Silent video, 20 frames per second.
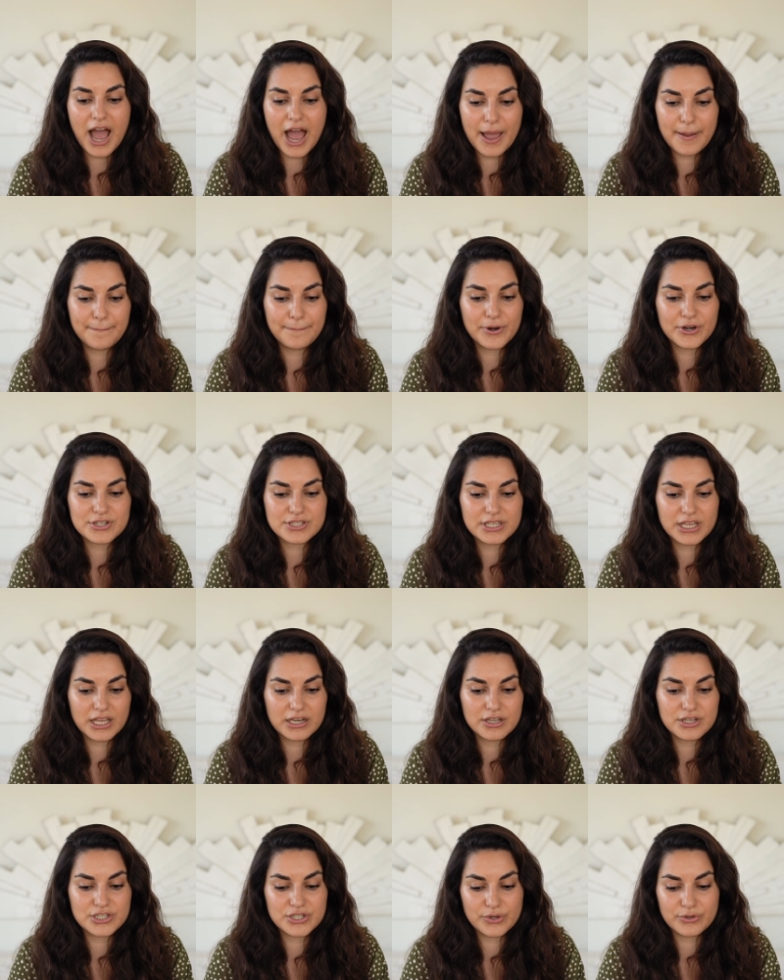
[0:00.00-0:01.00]
I'm personally
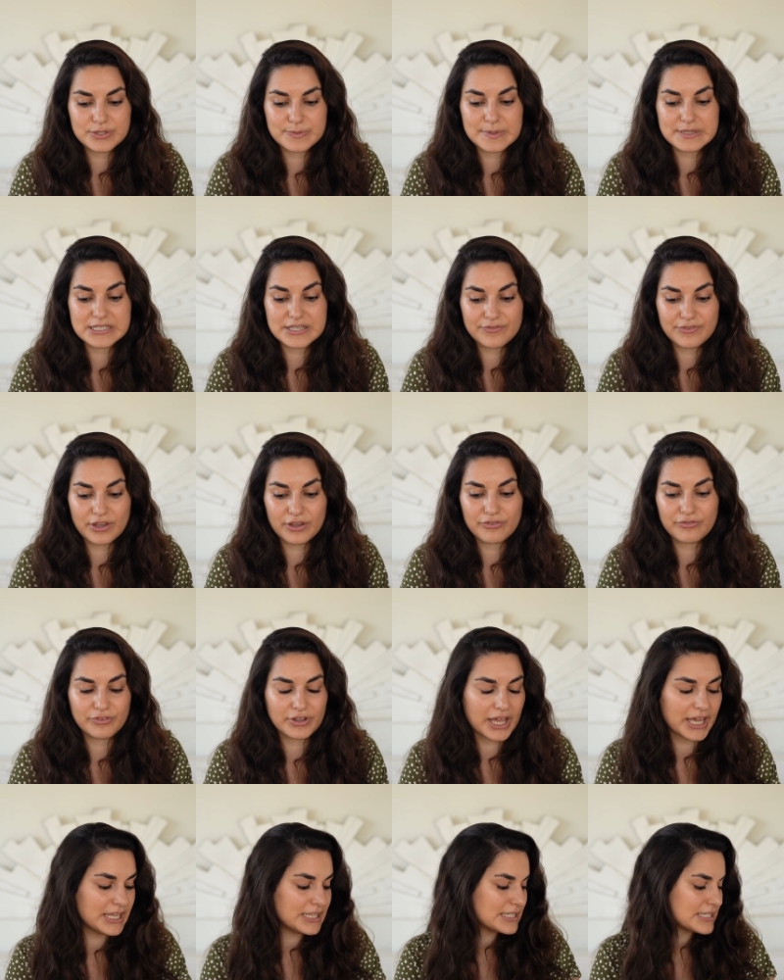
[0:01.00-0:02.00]
gonna do specific
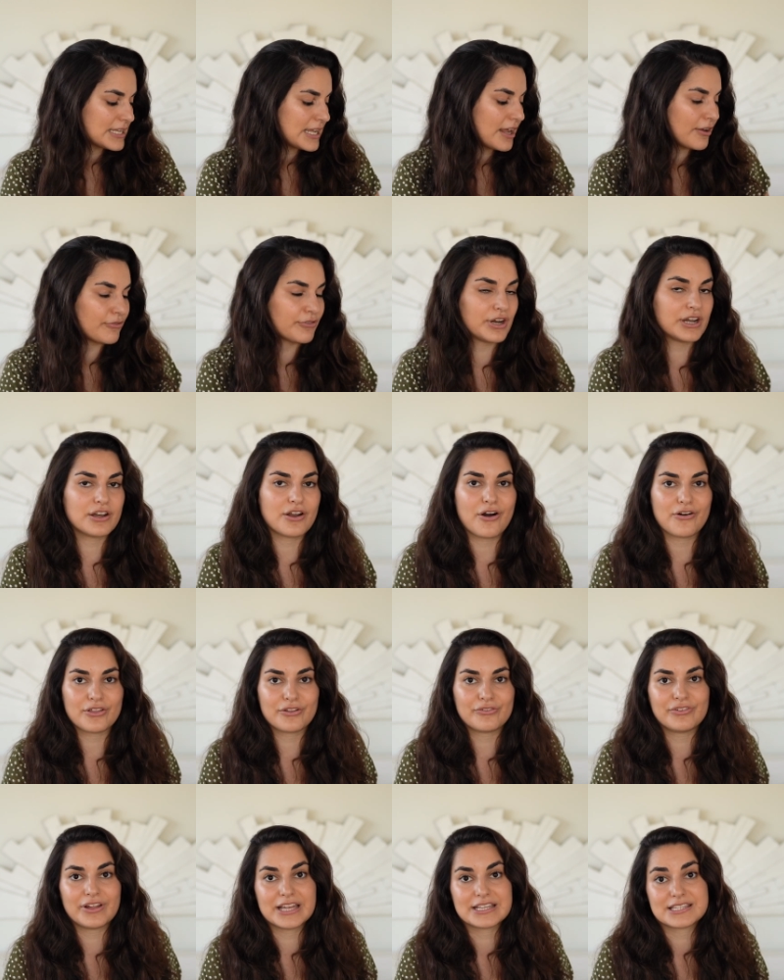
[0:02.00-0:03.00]
flights, and I've written all
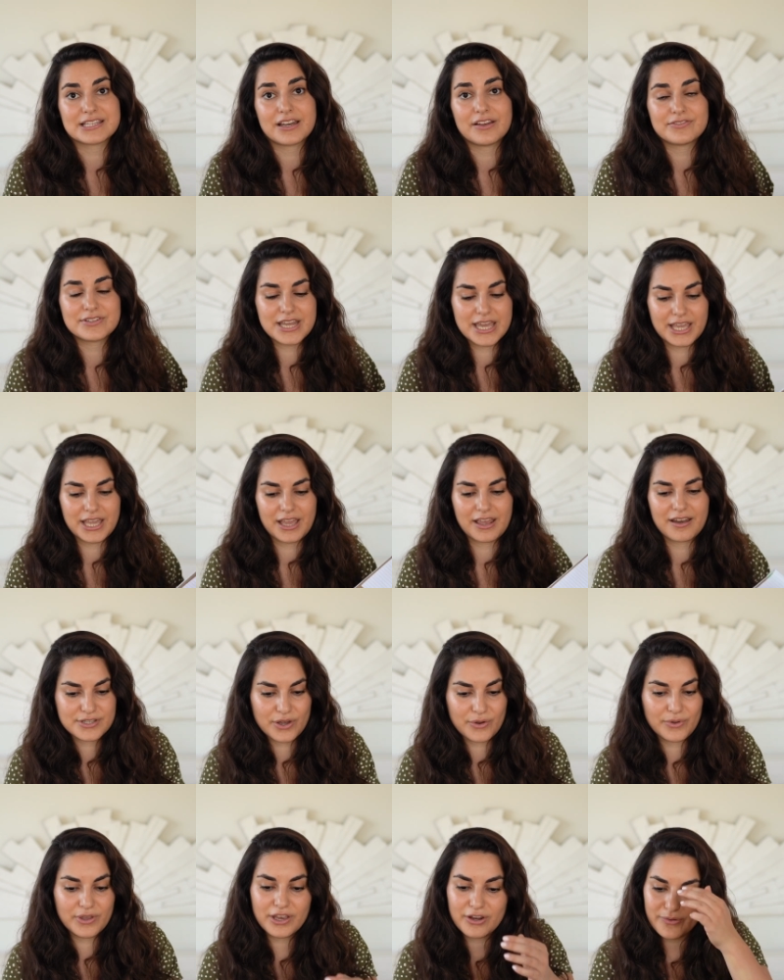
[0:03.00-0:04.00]
the flights that I've taken.
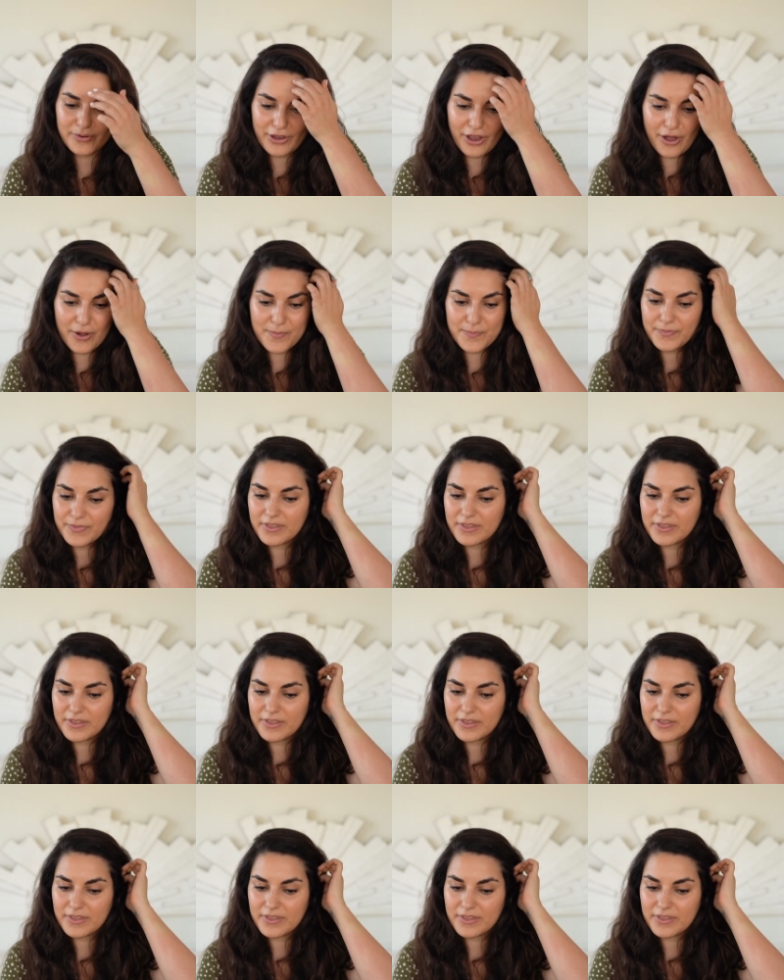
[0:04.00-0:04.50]
So here we go.